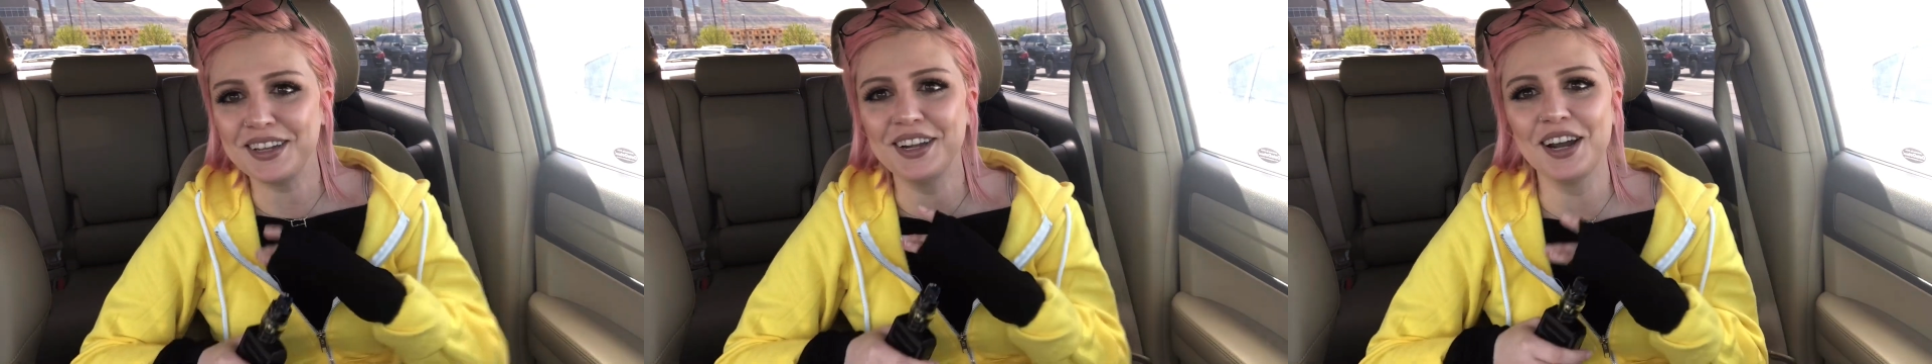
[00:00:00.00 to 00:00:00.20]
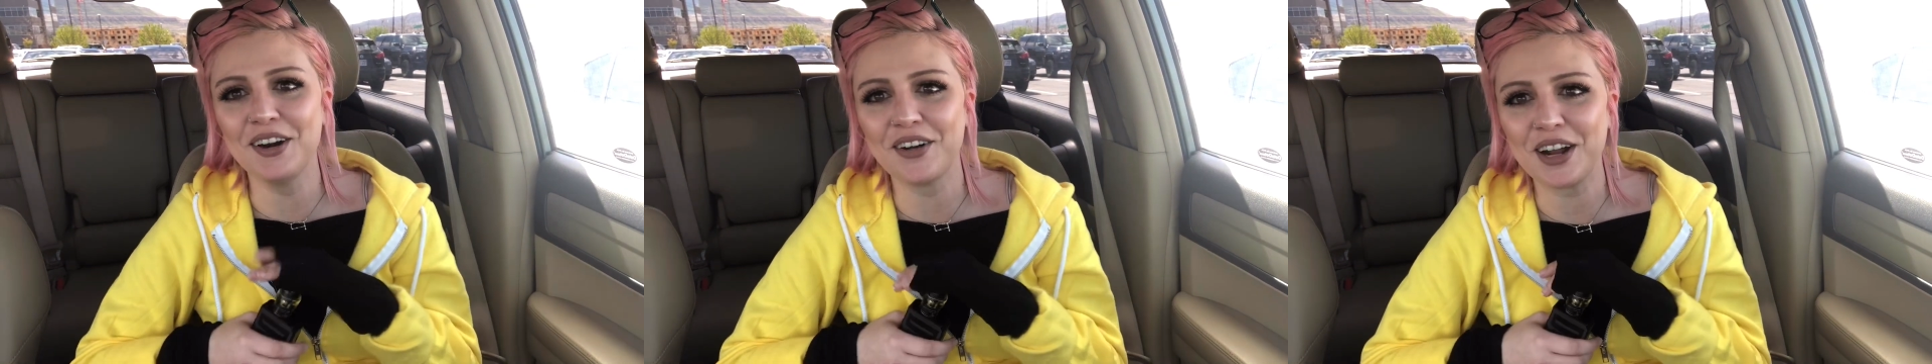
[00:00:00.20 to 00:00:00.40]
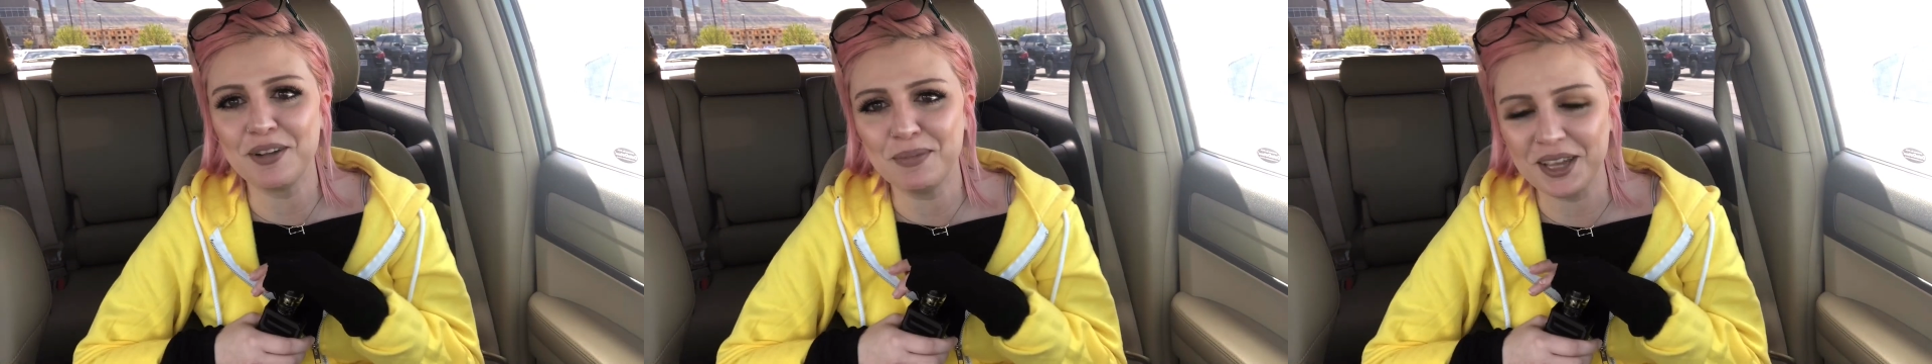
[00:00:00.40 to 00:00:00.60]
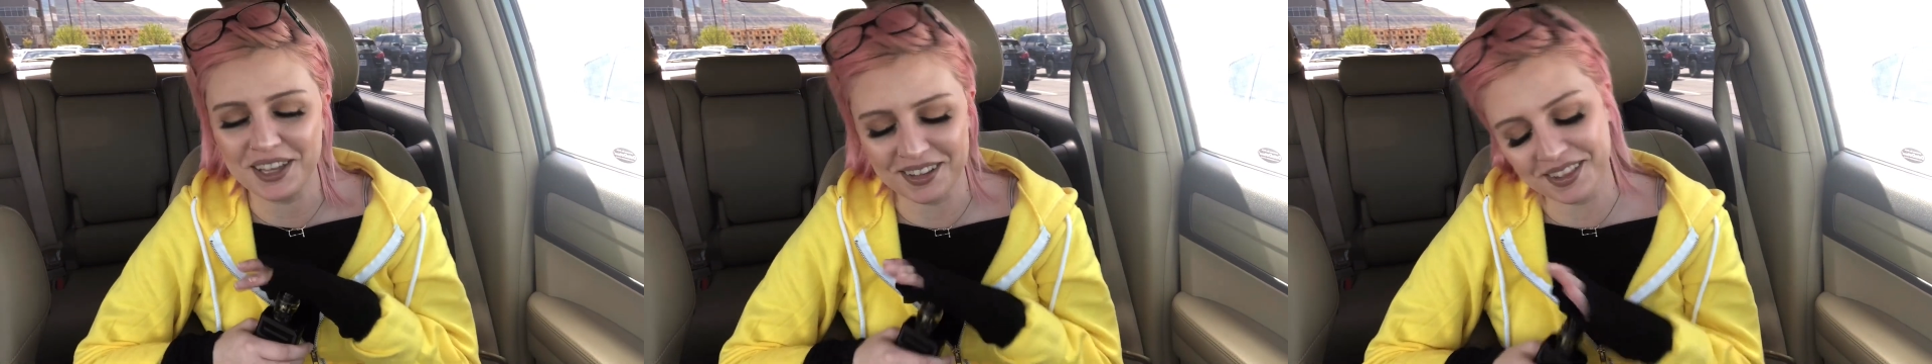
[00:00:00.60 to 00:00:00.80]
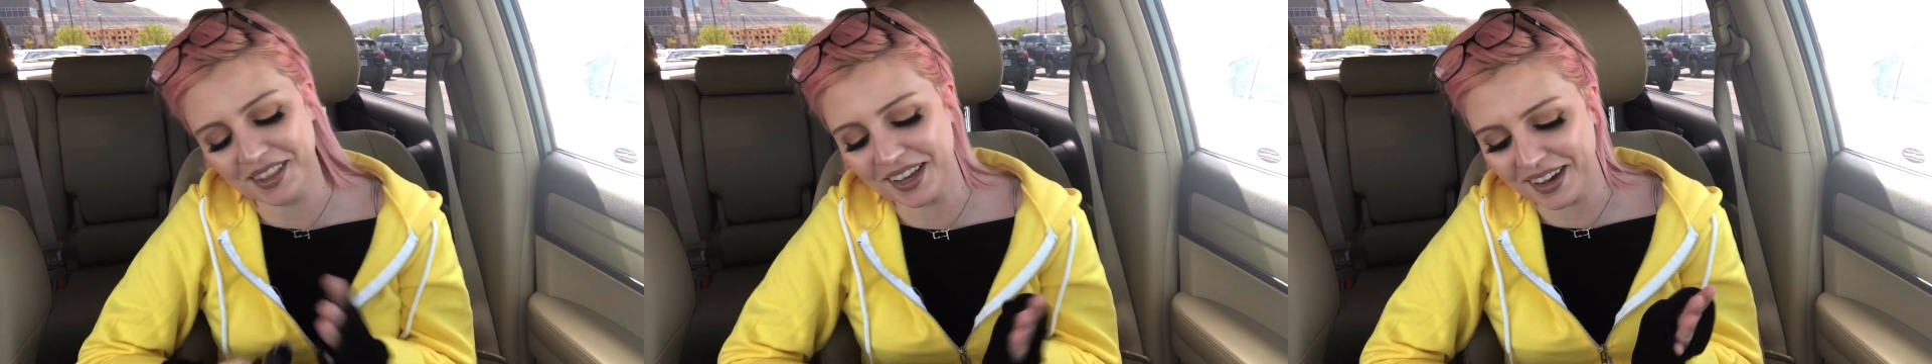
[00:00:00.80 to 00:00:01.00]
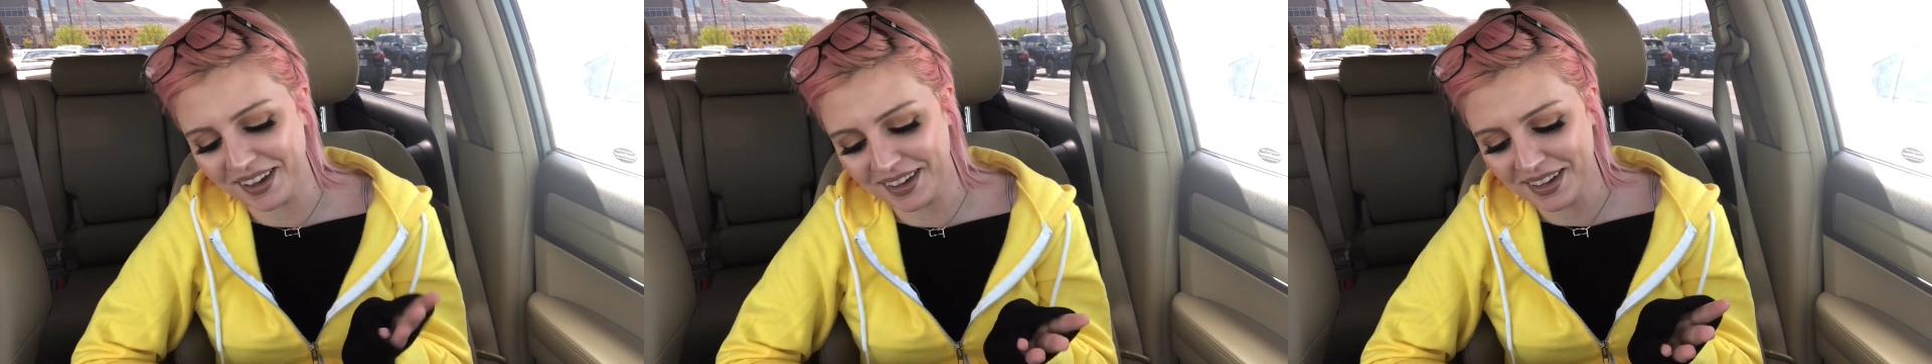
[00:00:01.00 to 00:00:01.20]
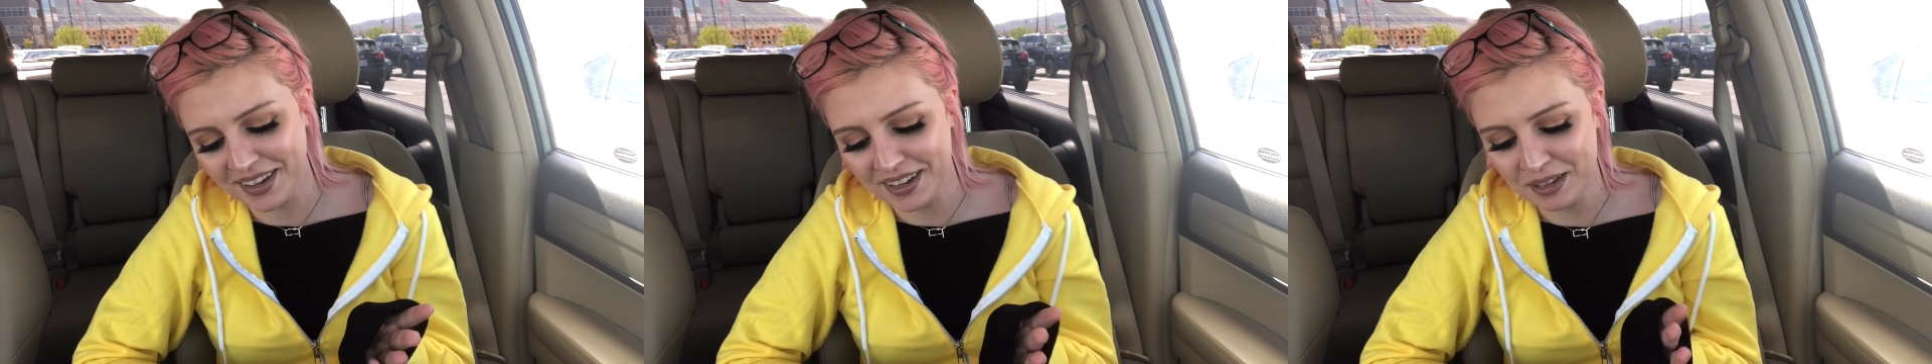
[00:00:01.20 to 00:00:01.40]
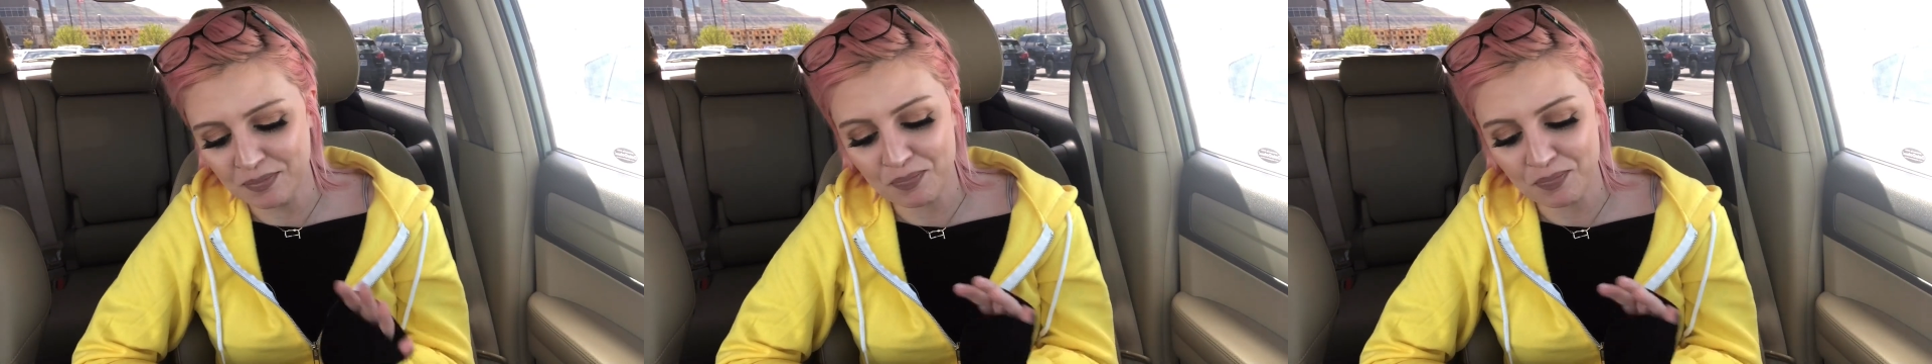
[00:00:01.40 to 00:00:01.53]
you know what I mean? Like,